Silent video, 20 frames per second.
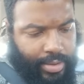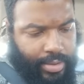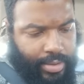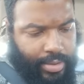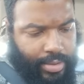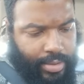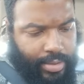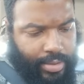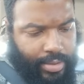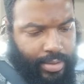
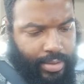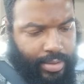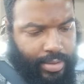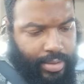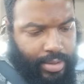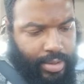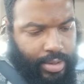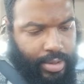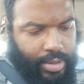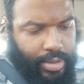
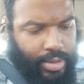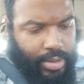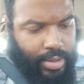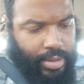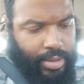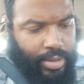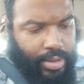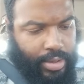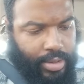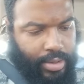
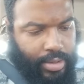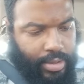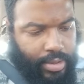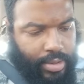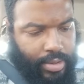No one is speaking in this clip.